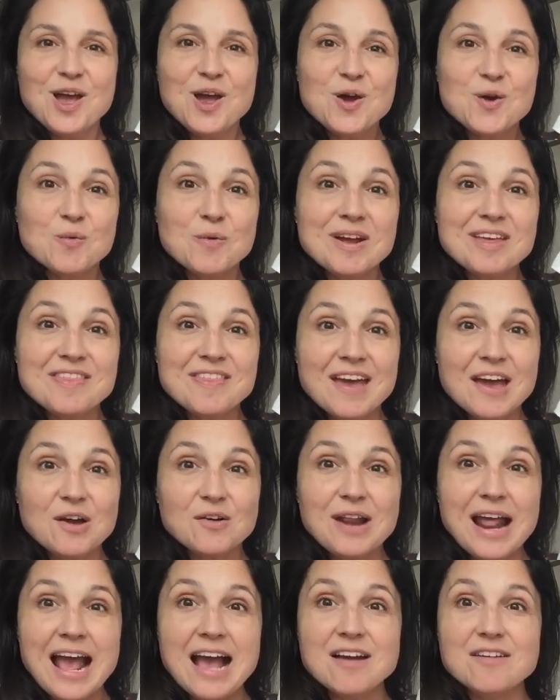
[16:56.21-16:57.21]
without
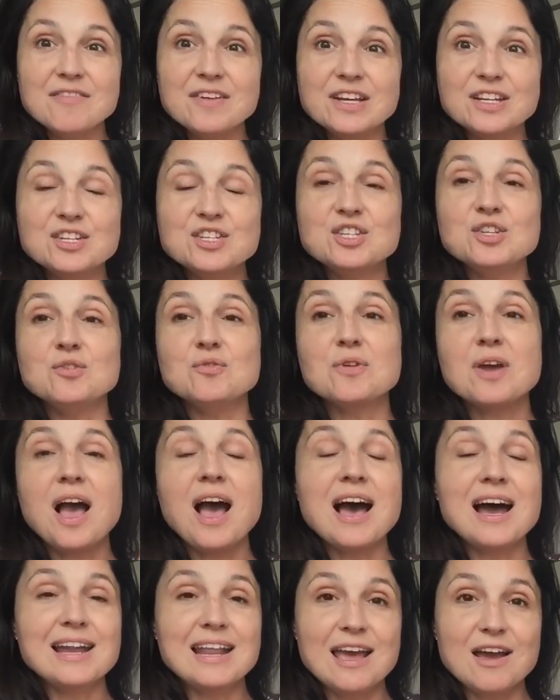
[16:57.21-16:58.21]
having to
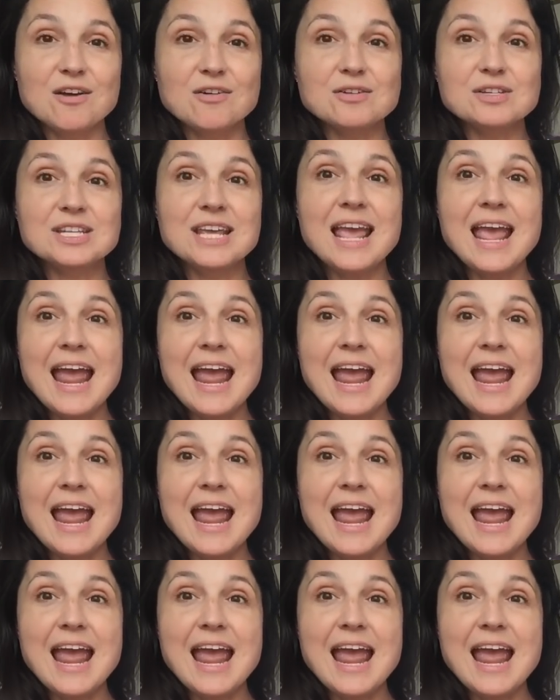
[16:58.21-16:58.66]
cut out